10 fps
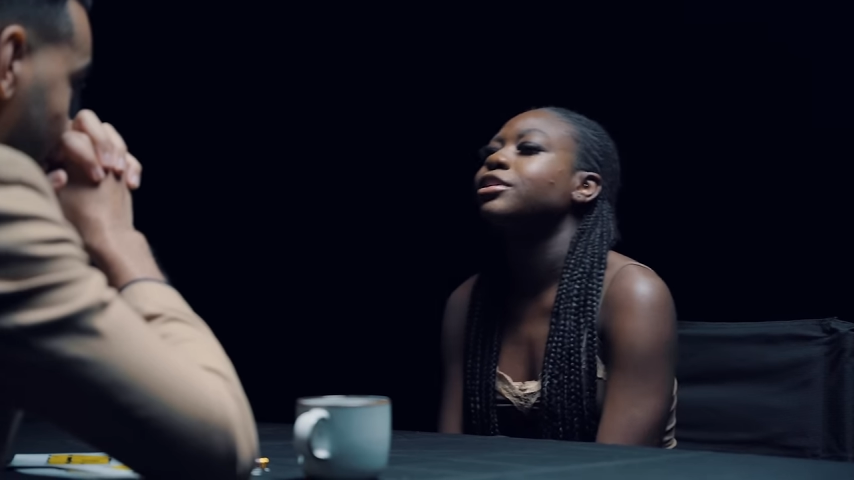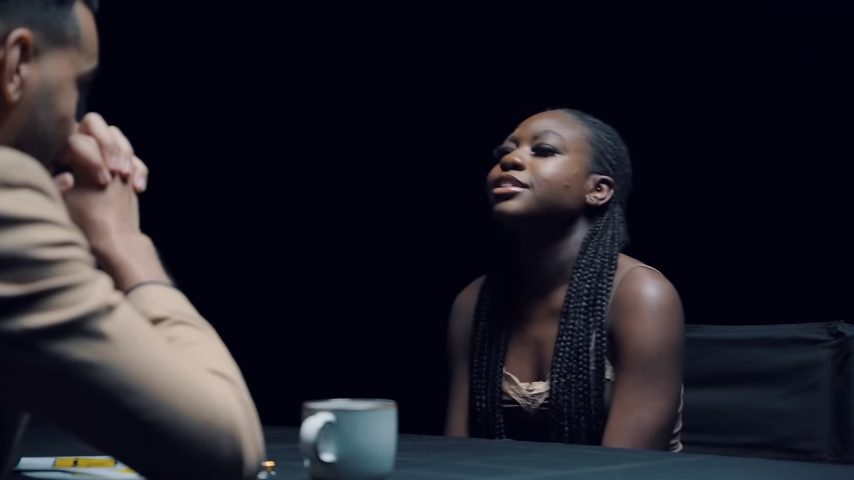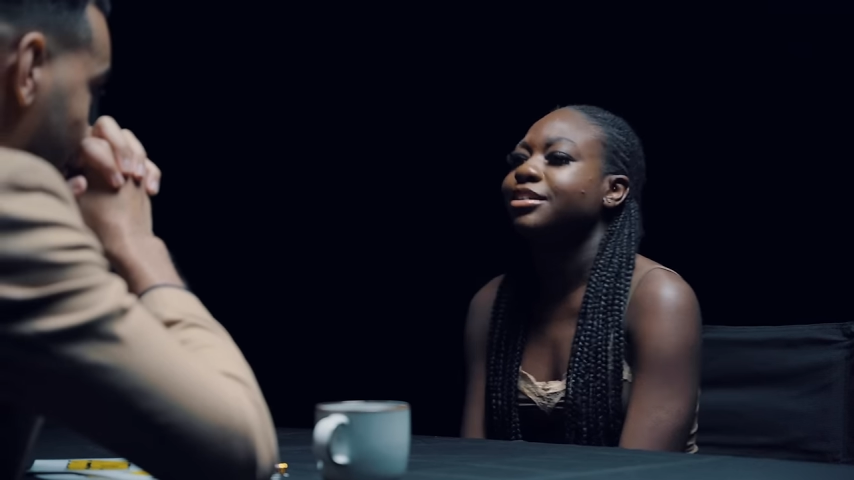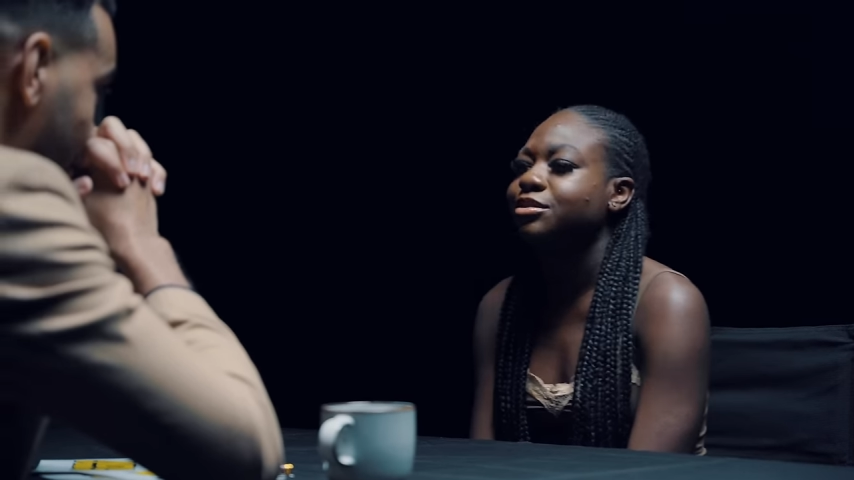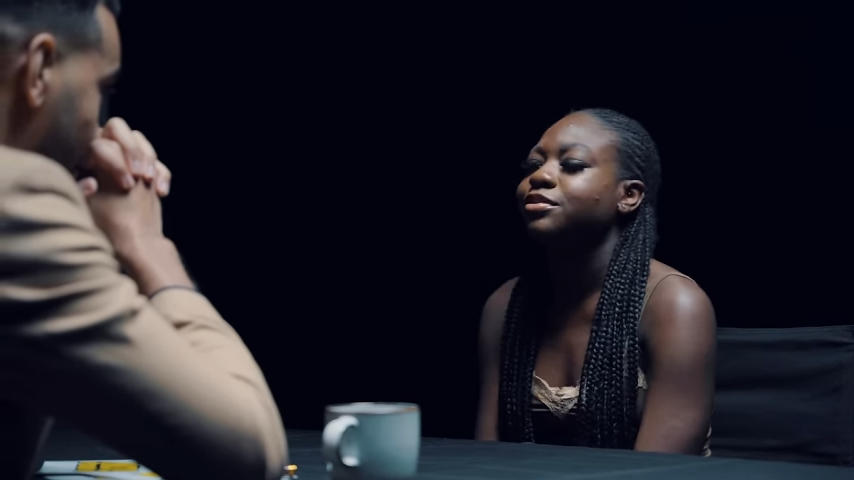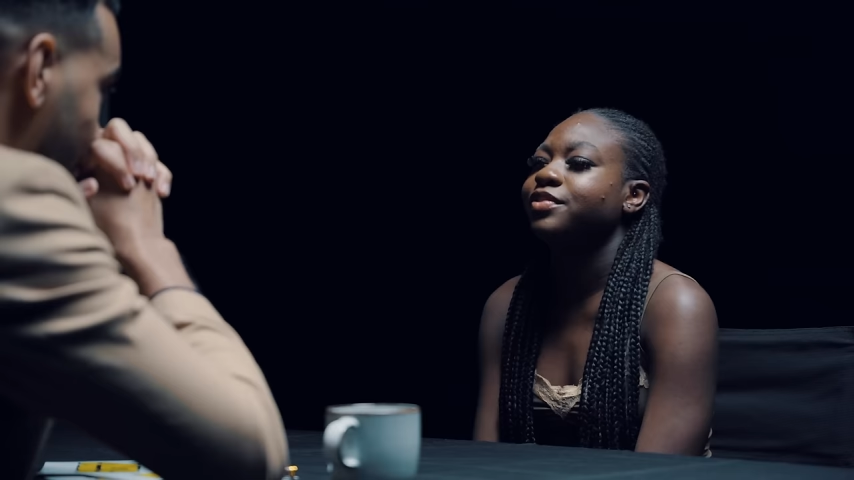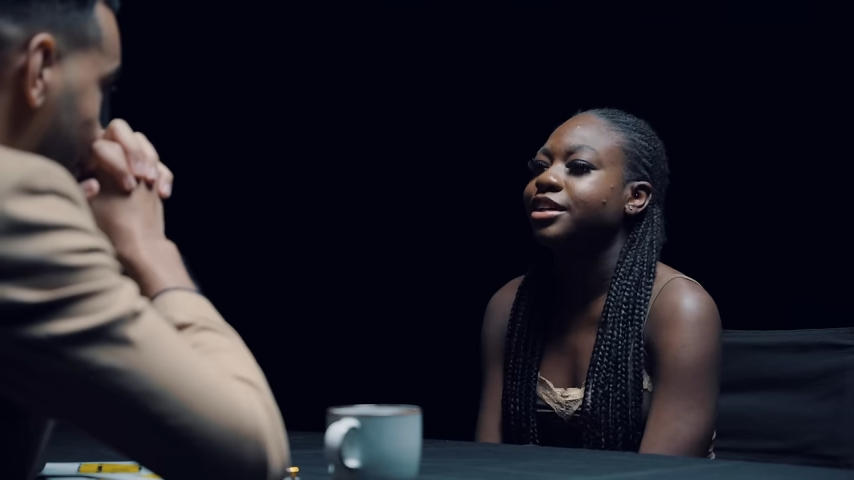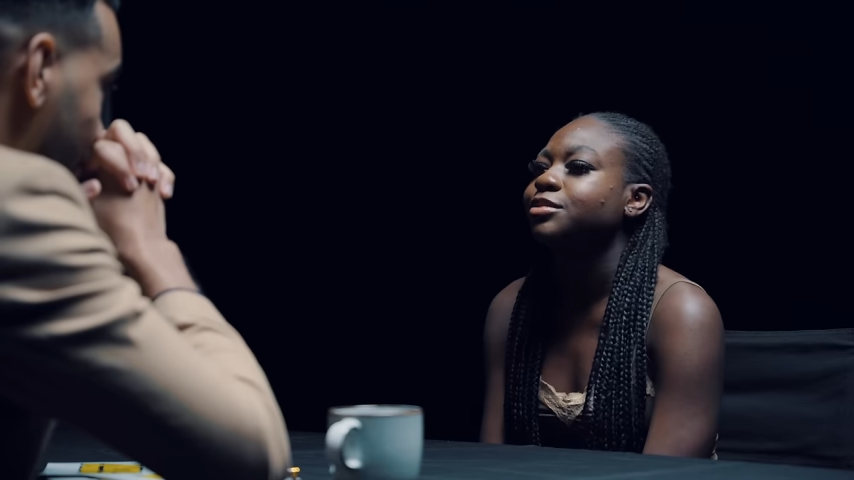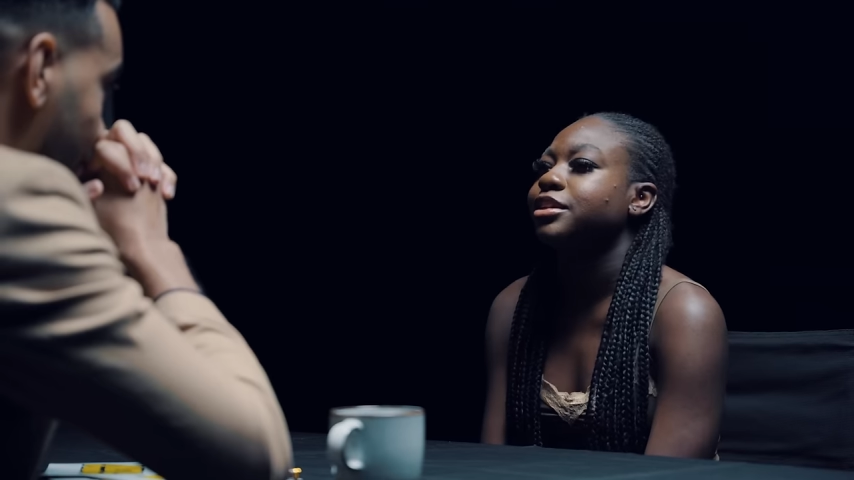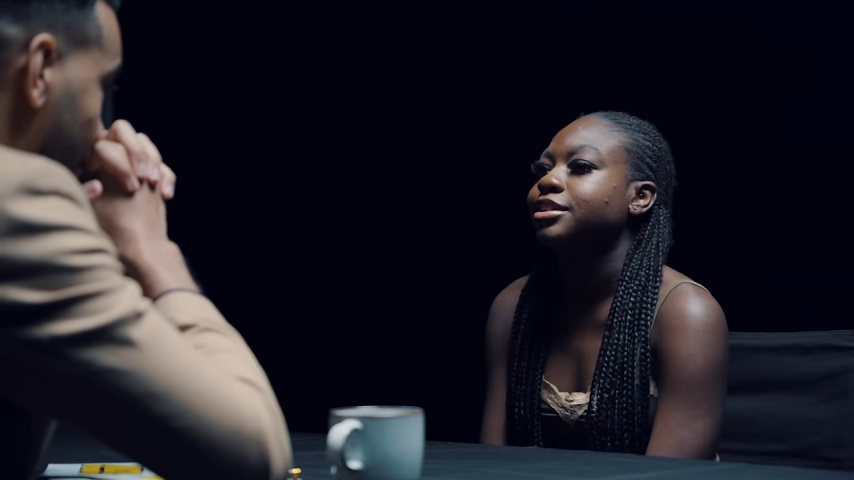polydactyl. I
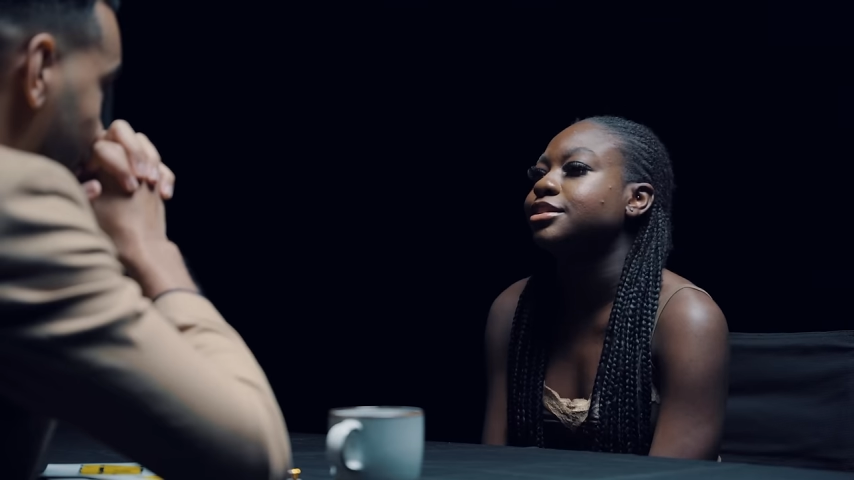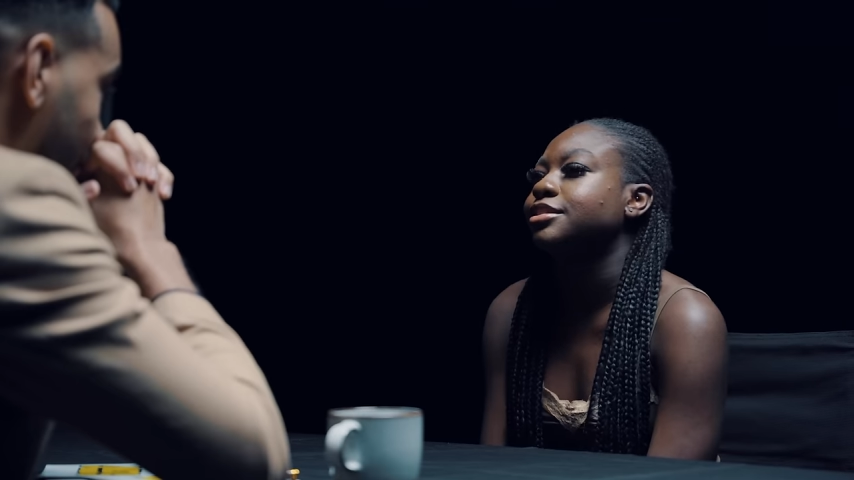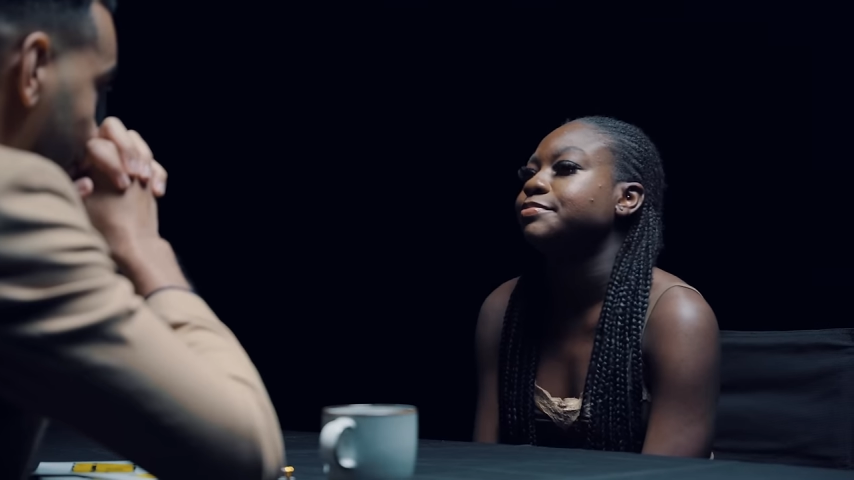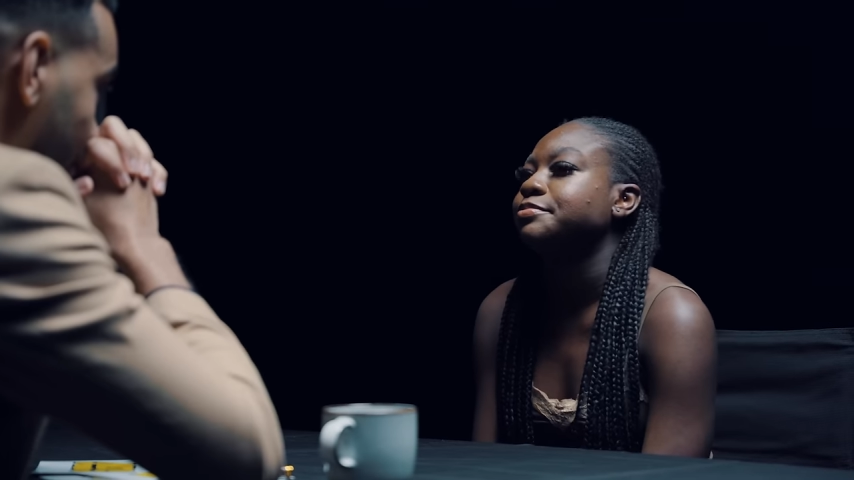think that's what it is.